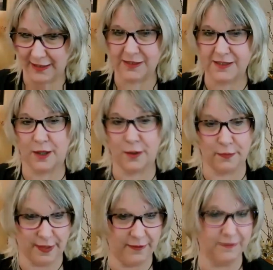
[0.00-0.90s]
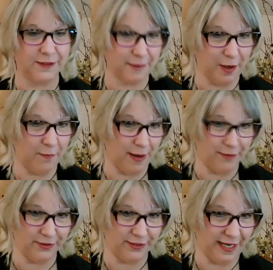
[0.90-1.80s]
So then it was about mom
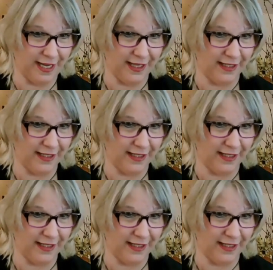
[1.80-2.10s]
or dad,